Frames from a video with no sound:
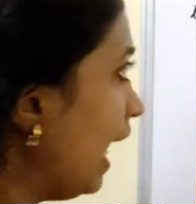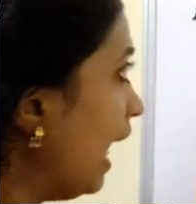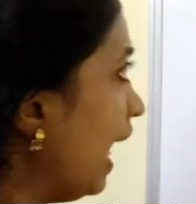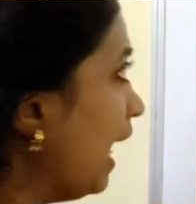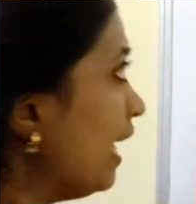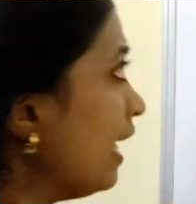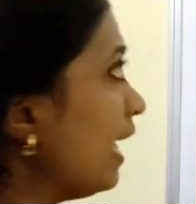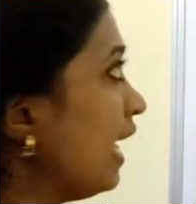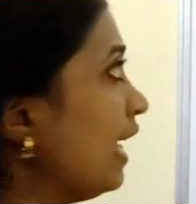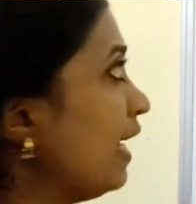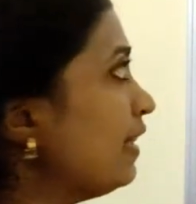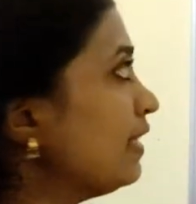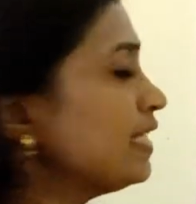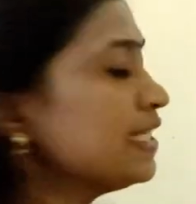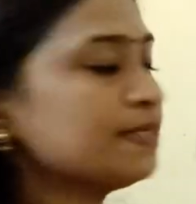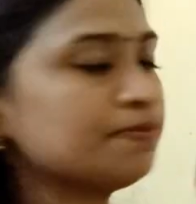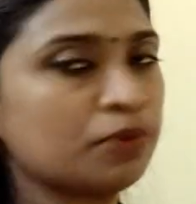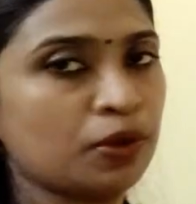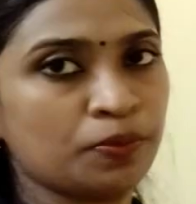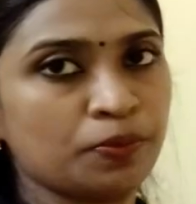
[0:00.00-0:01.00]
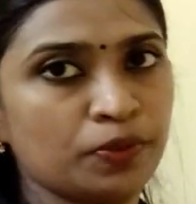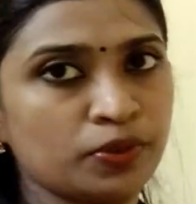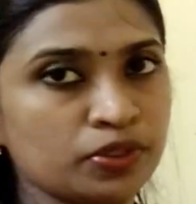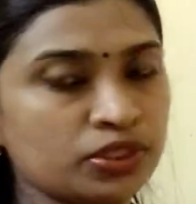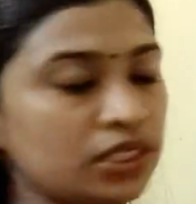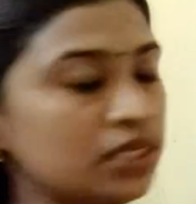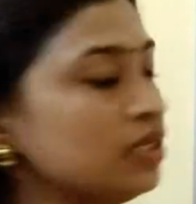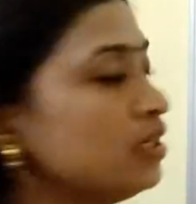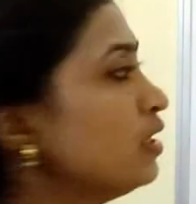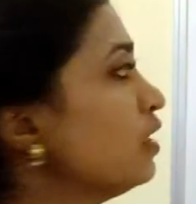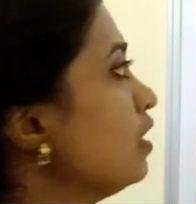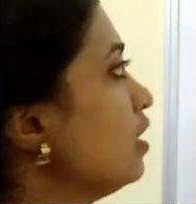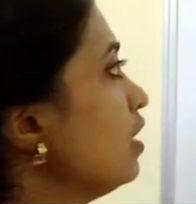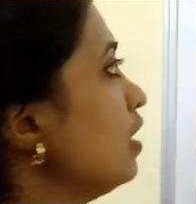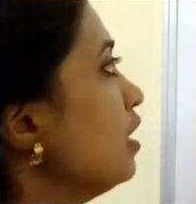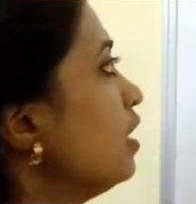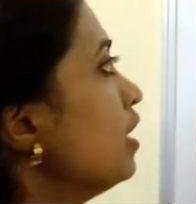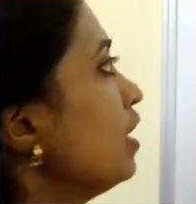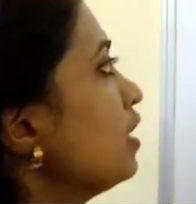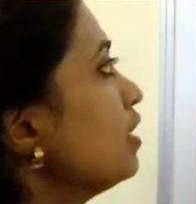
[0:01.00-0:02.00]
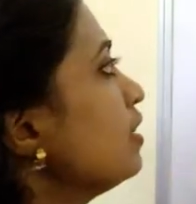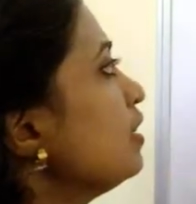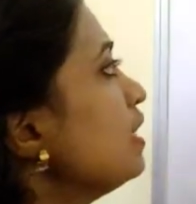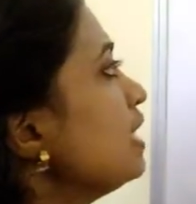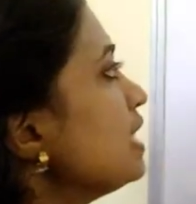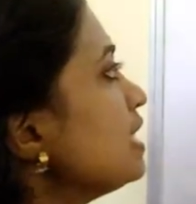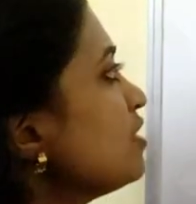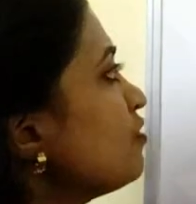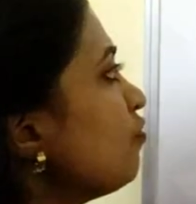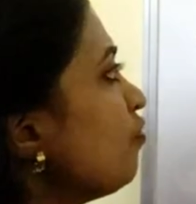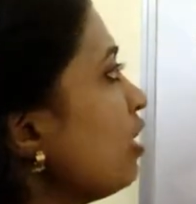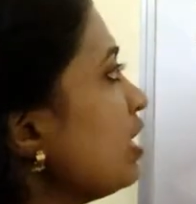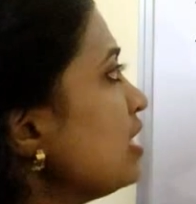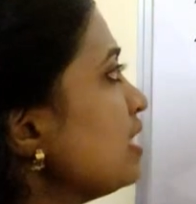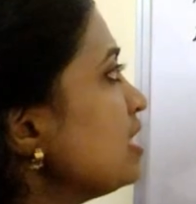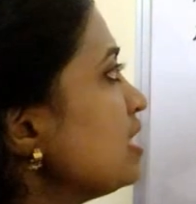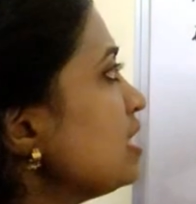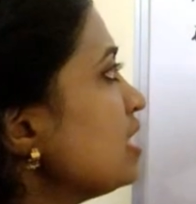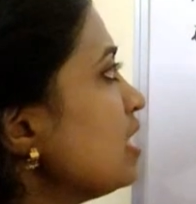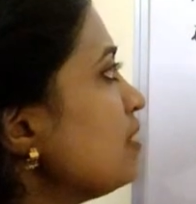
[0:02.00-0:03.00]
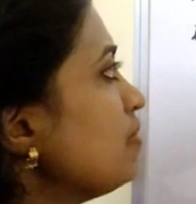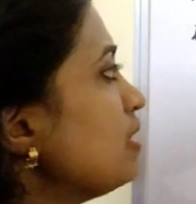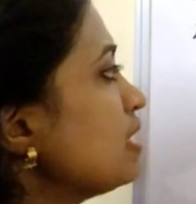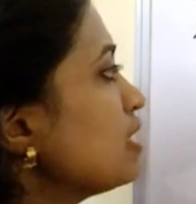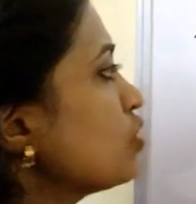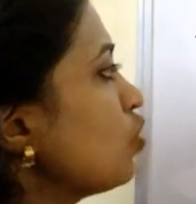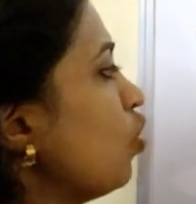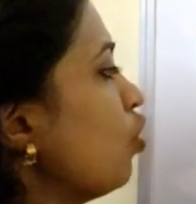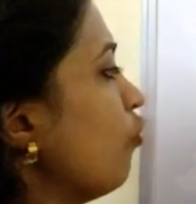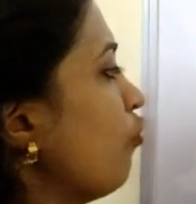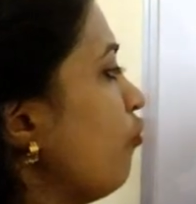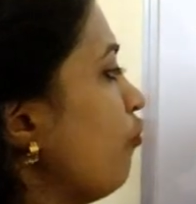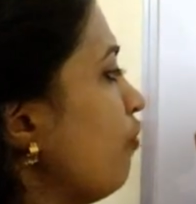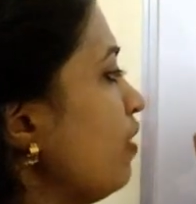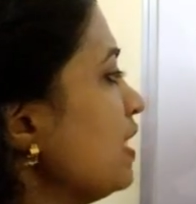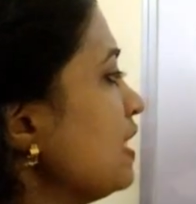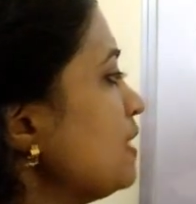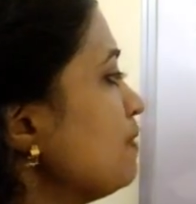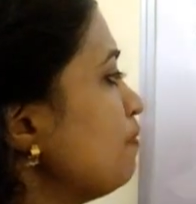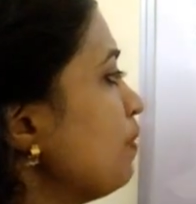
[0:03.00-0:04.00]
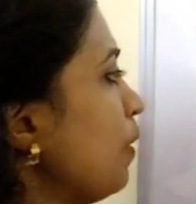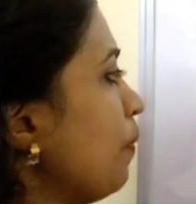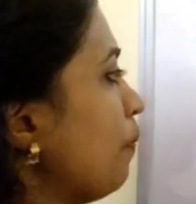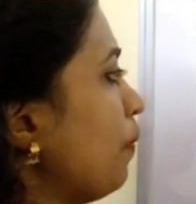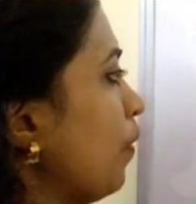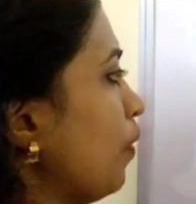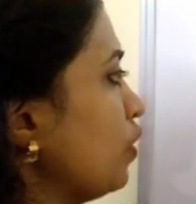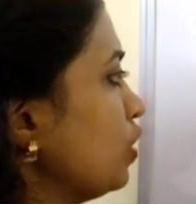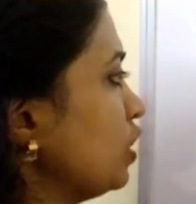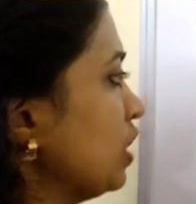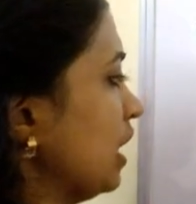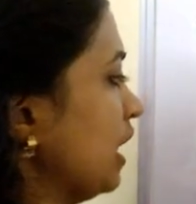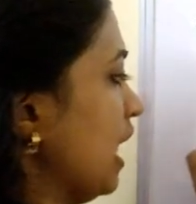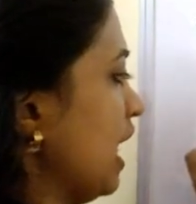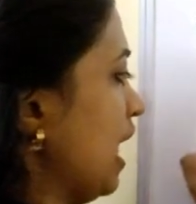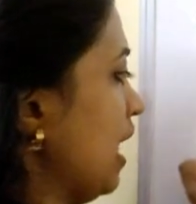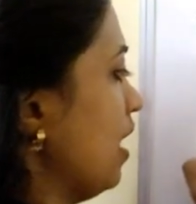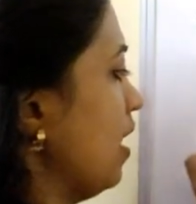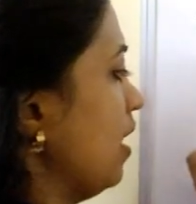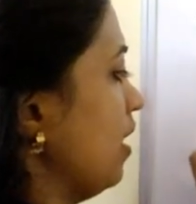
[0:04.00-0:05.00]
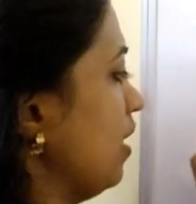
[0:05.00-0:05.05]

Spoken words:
And in this proportion, this first term is called first proportional.